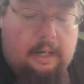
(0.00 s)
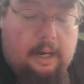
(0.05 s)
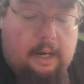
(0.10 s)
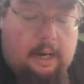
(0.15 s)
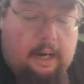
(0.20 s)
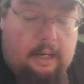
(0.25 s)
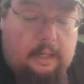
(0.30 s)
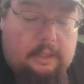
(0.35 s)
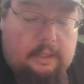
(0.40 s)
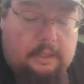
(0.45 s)

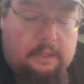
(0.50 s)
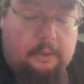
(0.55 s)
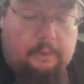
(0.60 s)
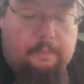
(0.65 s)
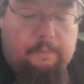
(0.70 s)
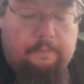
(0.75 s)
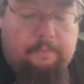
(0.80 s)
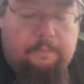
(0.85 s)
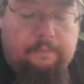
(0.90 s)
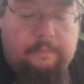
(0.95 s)
All right,
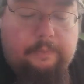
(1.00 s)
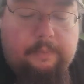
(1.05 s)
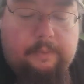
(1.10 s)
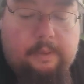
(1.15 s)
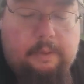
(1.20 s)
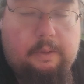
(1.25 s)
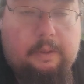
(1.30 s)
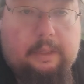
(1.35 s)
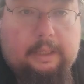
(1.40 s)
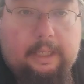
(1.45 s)
so
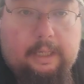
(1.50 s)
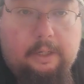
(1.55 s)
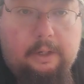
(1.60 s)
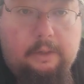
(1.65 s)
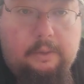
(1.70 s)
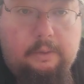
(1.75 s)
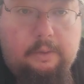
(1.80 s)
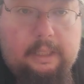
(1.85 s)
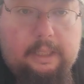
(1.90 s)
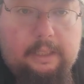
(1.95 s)

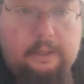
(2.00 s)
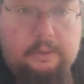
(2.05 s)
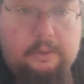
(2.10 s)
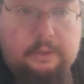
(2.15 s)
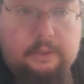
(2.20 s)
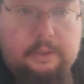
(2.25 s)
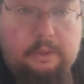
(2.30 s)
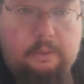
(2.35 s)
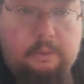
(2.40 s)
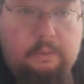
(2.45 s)
he
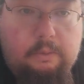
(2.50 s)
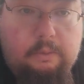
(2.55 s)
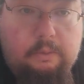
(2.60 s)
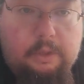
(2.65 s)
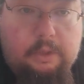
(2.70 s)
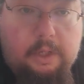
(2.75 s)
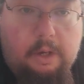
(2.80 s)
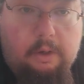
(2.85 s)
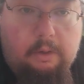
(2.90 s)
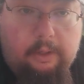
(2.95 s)
goes to
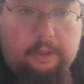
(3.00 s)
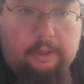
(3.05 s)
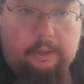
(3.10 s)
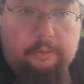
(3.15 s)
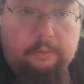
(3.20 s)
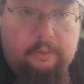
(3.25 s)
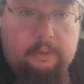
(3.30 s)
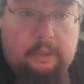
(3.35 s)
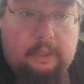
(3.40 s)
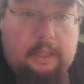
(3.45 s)
Hong
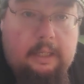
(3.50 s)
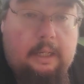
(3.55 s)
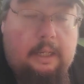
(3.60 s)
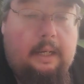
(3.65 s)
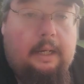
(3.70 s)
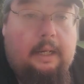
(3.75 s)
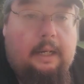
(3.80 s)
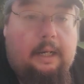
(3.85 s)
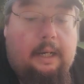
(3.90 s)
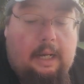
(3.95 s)
Kong.
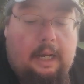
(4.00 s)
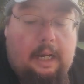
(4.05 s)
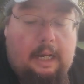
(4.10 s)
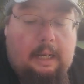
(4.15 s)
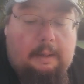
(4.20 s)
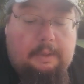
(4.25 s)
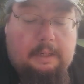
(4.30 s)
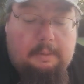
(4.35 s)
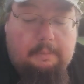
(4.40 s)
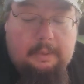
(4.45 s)

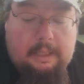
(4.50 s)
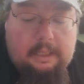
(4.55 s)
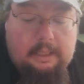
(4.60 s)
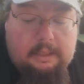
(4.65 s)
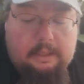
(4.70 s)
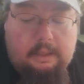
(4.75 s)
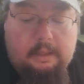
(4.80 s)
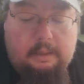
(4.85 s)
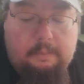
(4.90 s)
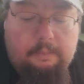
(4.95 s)
He
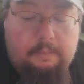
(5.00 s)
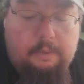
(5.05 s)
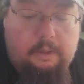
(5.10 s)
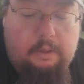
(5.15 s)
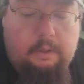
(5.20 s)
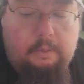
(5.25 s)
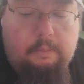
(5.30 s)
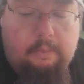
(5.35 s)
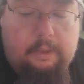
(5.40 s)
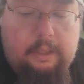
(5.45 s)
meets up
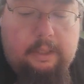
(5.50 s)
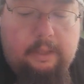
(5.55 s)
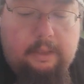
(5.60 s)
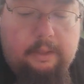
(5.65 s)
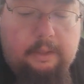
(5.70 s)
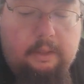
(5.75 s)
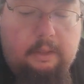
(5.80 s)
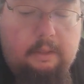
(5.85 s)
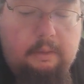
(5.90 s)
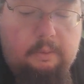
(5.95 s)

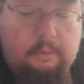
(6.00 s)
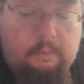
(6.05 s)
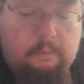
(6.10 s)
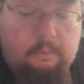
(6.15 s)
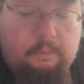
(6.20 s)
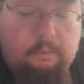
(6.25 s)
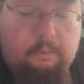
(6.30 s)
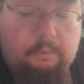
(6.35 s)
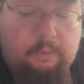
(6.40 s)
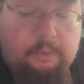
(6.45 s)
with
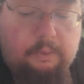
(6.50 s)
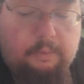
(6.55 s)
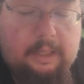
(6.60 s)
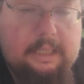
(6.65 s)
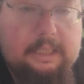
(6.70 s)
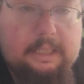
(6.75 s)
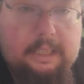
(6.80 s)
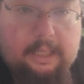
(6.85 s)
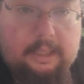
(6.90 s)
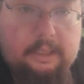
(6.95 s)

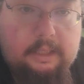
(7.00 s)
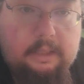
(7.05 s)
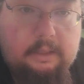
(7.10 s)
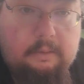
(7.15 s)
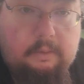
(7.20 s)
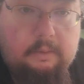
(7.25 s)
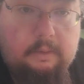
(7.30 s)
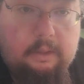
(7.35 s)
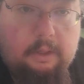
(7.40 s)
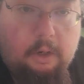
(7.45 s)
Ray
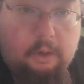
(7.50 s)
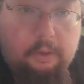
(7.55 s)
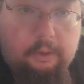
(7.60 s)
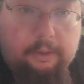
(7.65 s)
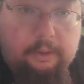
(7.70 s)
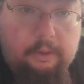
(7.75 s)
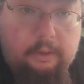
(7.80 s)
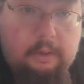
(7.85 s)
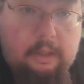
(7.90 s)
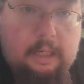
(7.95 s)
Jackson,
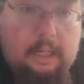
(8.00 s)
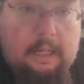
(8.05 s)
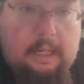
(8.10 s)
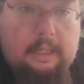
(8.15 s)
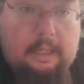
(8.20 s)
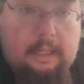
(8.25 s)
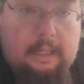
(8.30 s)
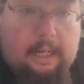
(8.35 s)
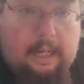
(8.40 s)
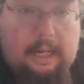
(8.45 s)
Ogre,
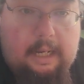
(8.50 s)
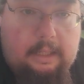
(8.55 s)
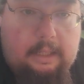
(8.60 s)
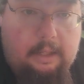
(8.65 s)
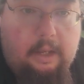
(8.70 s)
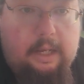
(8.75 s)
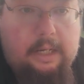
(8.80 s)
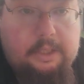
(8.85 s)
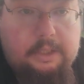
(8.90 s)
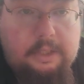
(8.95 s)

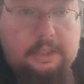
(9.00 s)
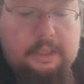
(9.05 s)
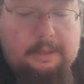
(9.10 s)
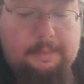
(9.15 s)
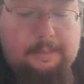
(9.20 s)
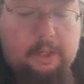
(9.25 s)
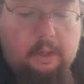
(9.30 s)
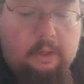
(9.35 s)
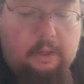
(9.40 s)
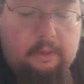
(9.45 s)
and Asian
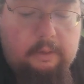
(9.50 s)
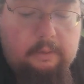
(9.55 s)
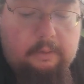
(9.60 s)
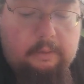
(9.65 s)
Jimmy Hart.